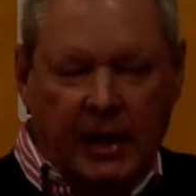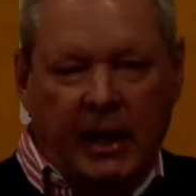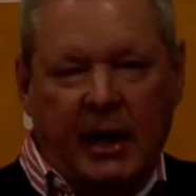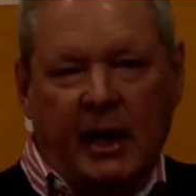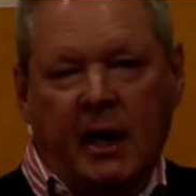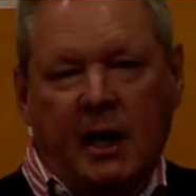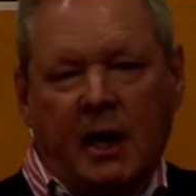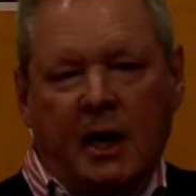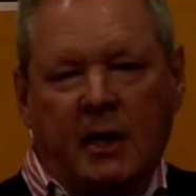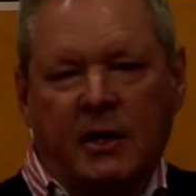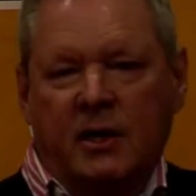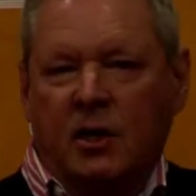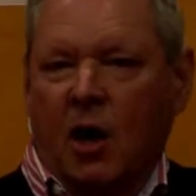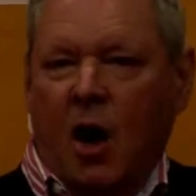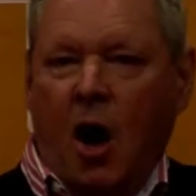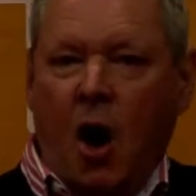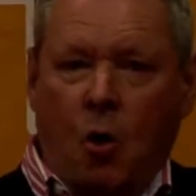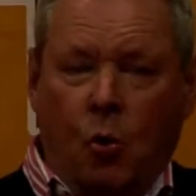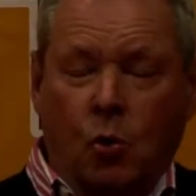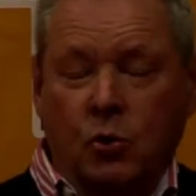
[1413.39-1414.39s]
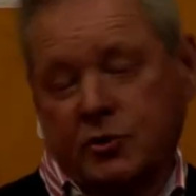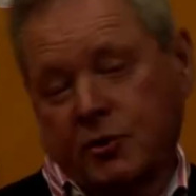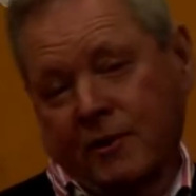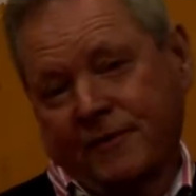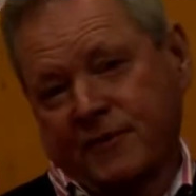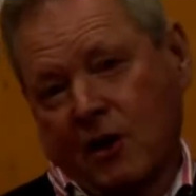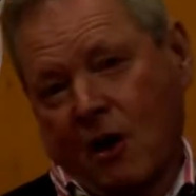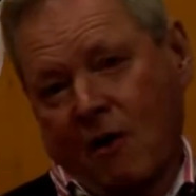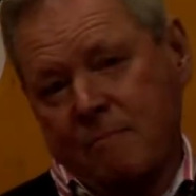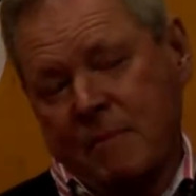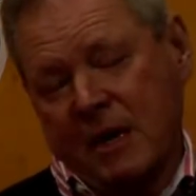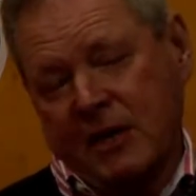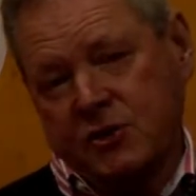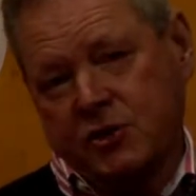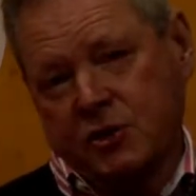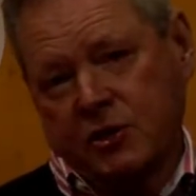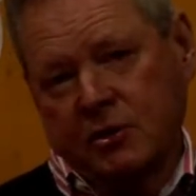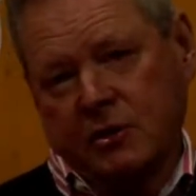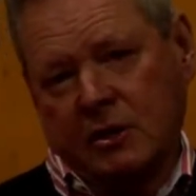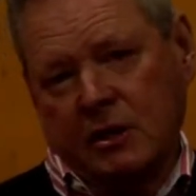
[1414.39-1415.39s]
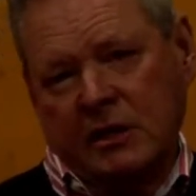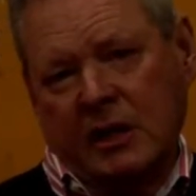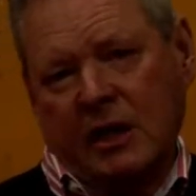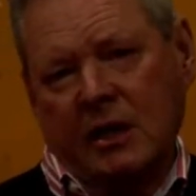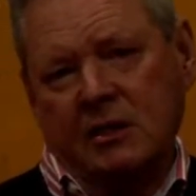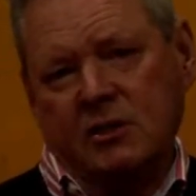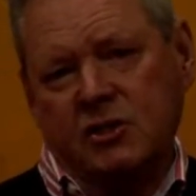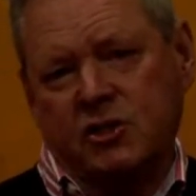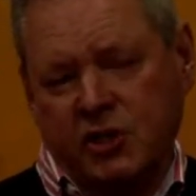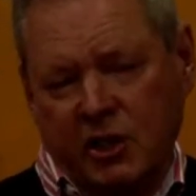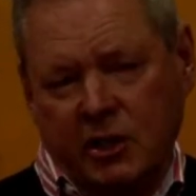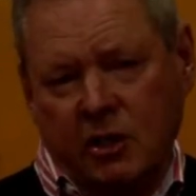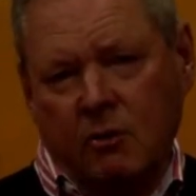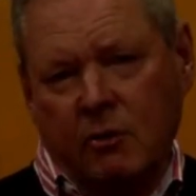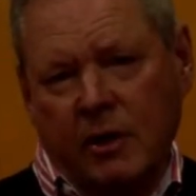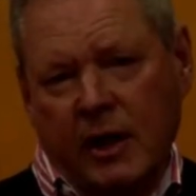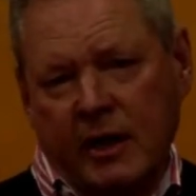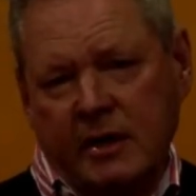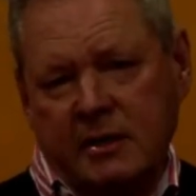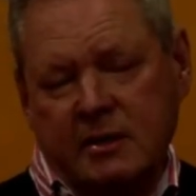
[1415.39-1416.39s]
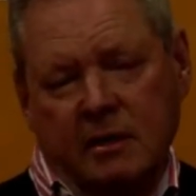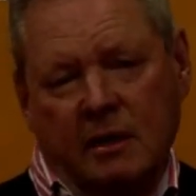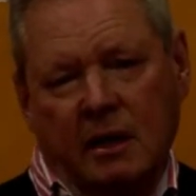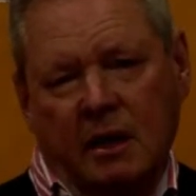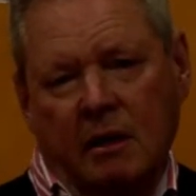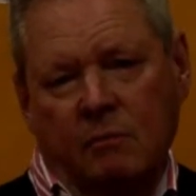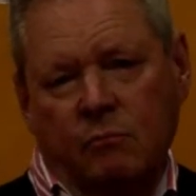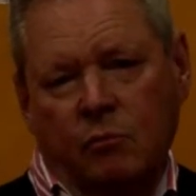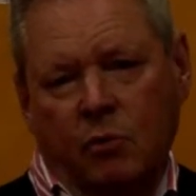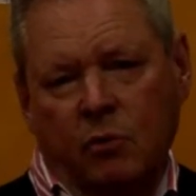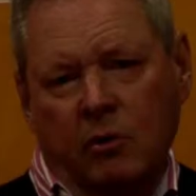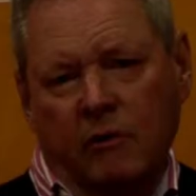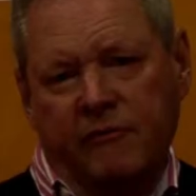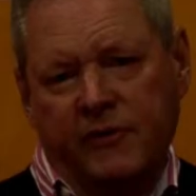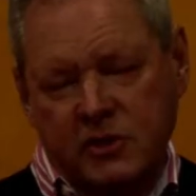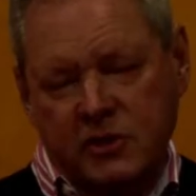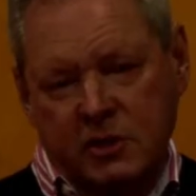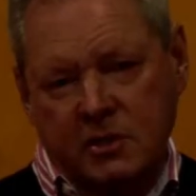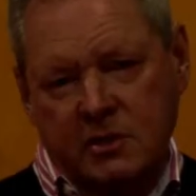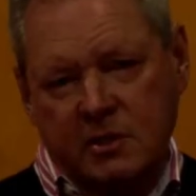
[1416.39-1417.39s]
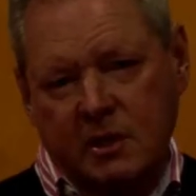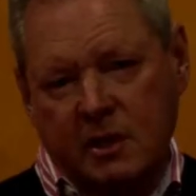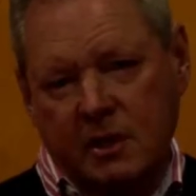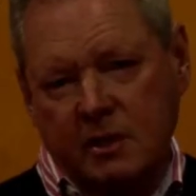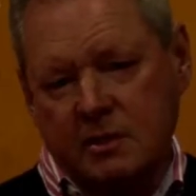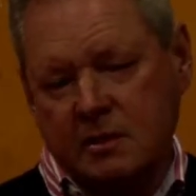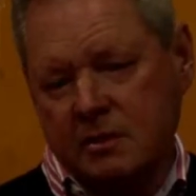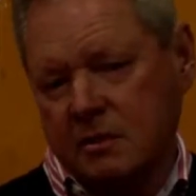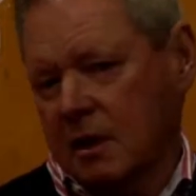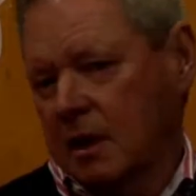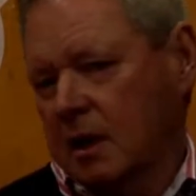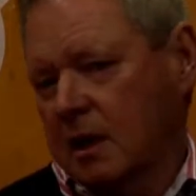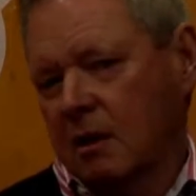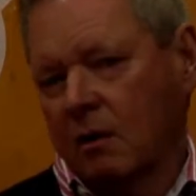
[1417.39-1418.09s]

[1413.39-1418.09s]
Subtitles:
And also, as I mentioned, generate more efficiencies,